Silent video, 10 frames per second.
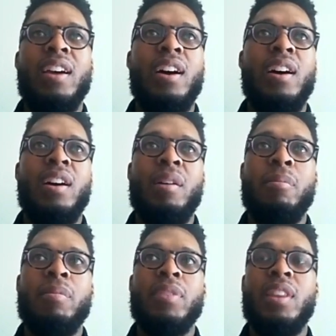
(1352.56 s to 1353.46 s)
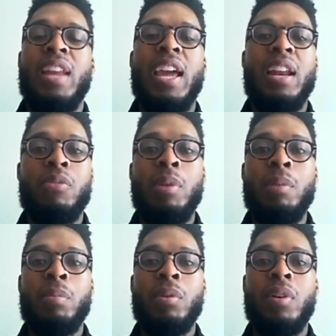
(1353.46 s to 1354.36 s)
the native
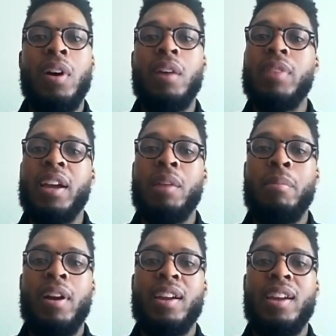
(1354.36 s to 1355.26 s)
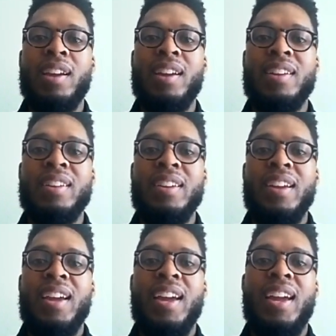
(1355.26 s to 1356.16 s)
people of like America,
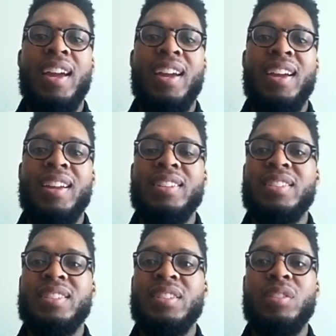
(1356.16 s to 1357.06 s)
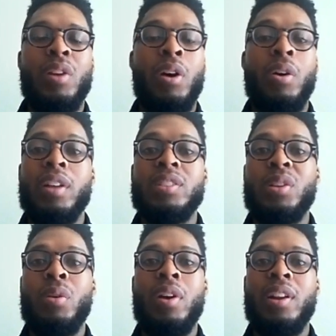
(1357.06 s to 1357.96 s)
and you know, and
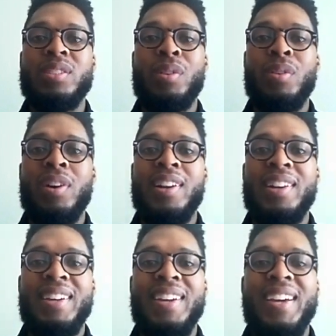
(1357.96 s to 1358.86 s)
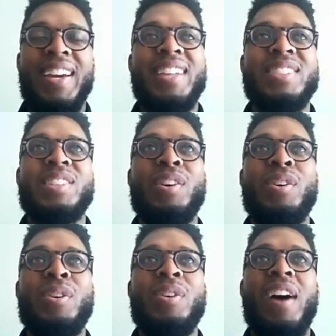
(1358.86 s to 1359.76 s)
so on and so on. And
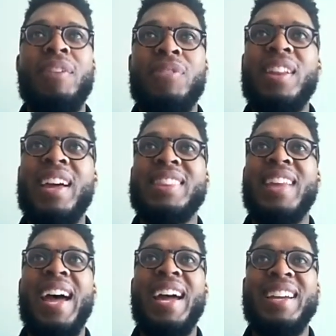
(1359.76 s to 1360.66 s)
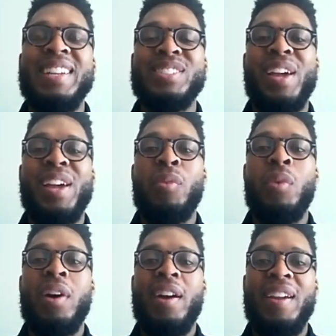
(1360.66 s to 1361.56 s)
so I feel like that is like
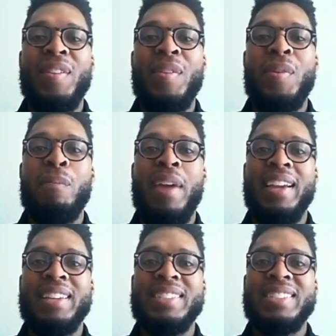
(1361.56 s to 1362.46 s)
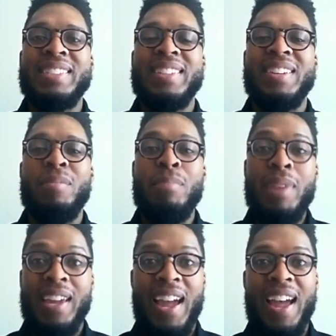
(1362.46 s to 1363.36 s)
what makes
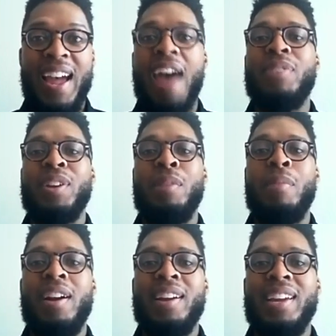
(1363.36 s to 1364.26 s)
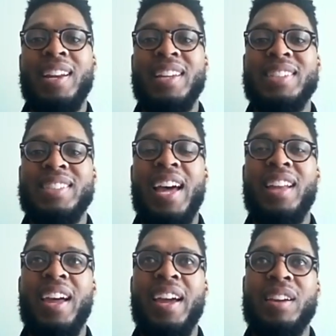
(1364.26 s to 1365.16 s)
me African American, is that
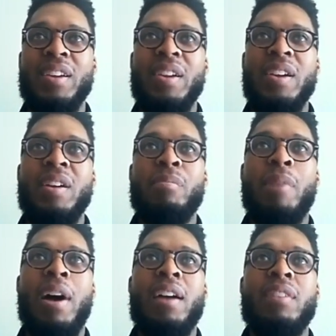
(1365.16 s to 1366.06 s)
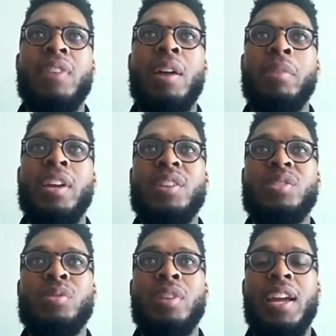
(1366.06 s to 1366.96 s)
like my family
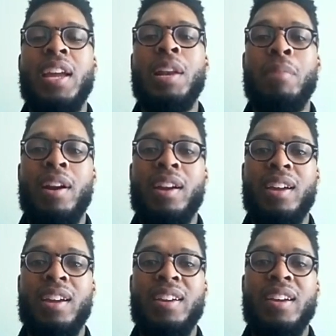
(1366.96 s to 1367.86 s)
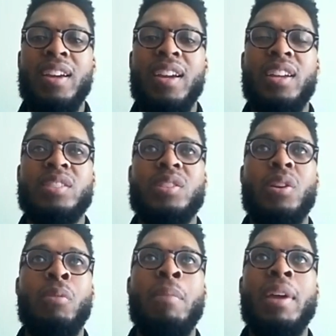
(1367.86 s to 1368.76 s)
history in America is
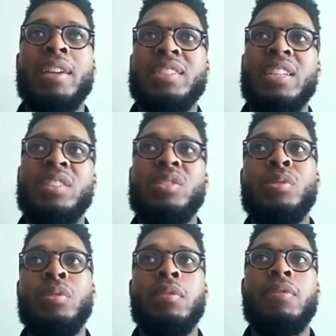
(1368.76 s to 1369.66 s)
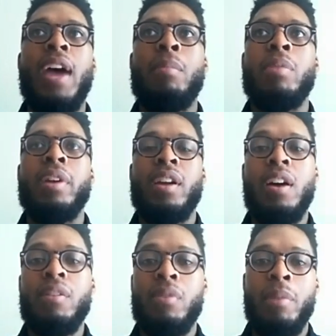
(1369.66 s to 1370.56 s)
so mixed into the fabric
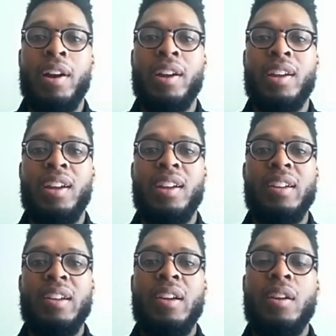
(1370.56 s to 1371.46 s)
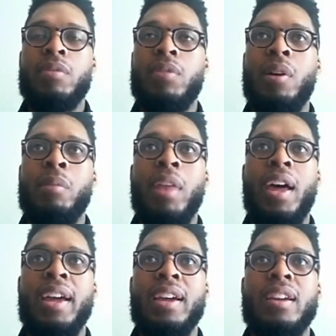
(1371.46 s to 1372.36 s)
of America, from
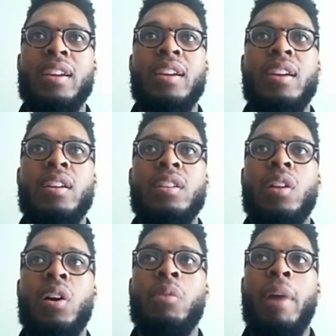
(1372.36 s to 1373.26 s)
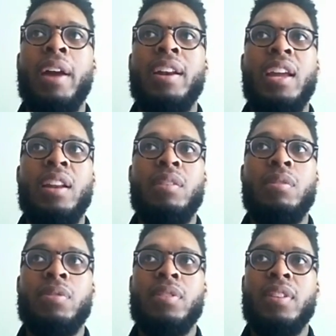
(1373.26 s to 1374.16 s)
like, you know, my
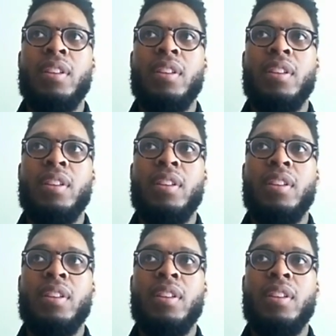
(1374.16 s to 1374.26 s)
native